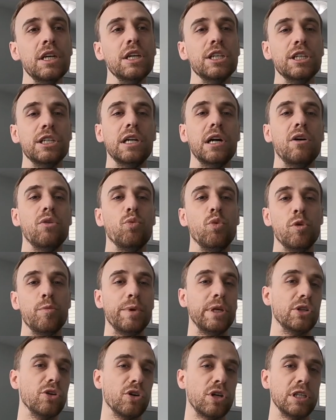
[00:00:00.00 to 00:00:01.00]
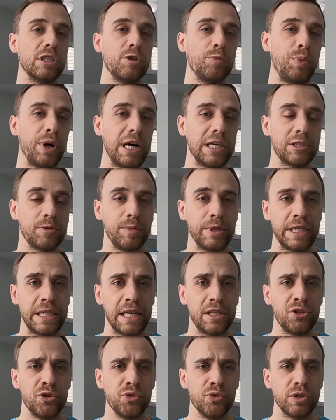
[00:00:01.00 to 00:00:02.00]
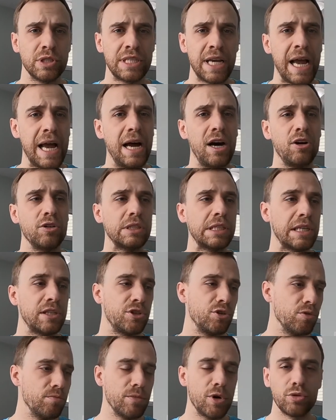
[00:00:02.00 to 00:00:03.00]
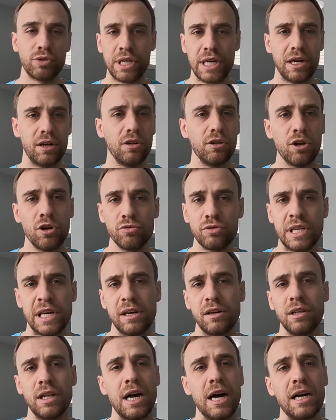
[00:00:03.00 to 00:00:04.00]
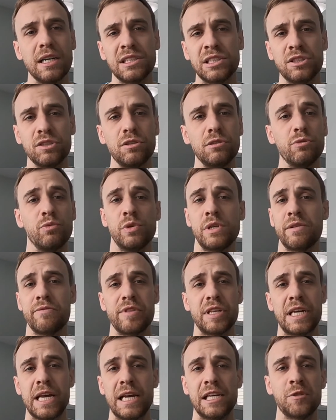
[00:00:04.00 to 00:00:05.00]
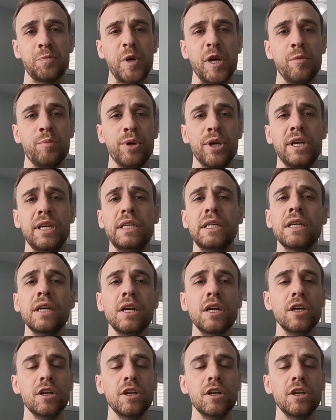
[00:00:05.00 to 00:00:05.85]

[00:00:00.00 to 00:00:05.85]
You know, we'll be looking to possibly get to a town, get to a motel, hotel, hostel, whatever the case may be,